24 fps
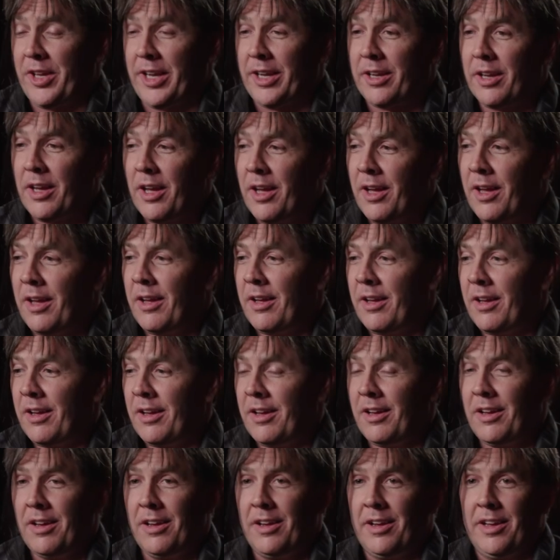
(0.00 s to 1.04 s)
like,
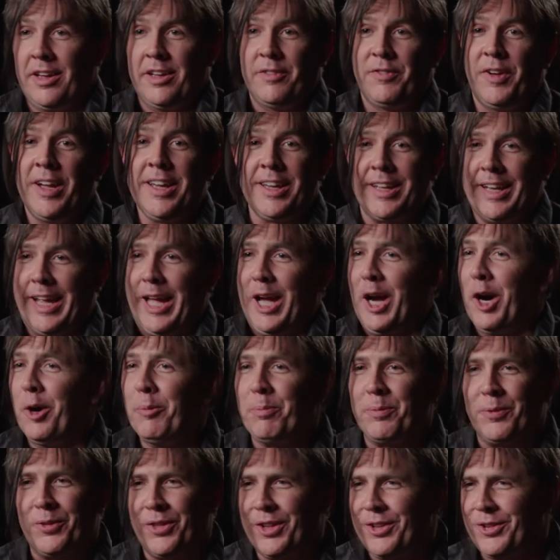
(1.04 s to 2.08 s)
if I can
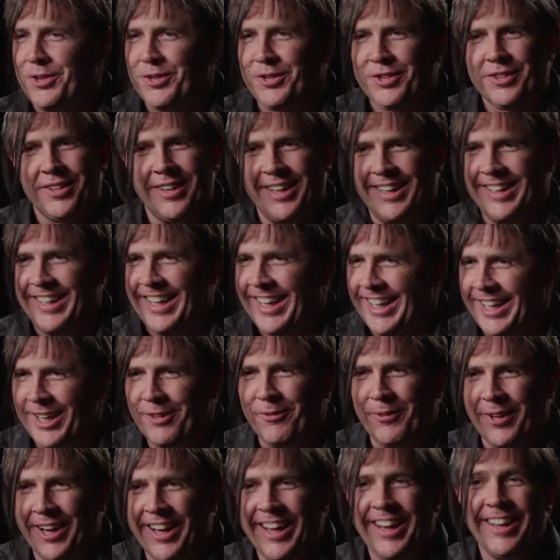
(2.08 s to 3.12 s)
help this in any
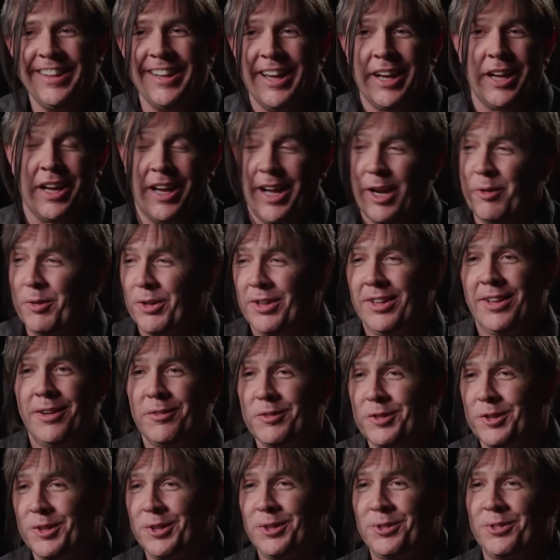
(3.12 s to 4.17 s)
way, like, I would
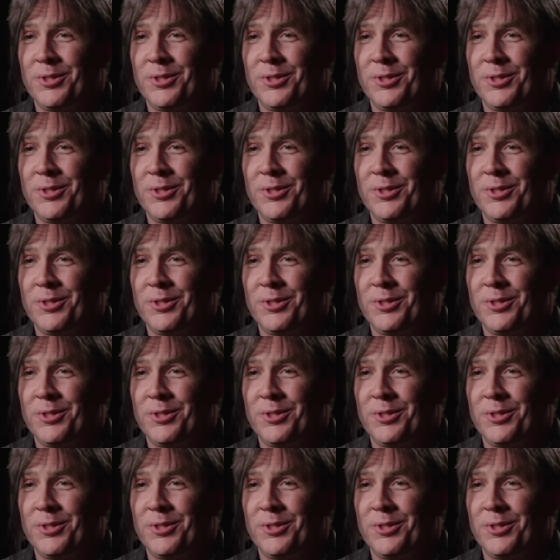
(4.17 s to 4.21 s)
love to.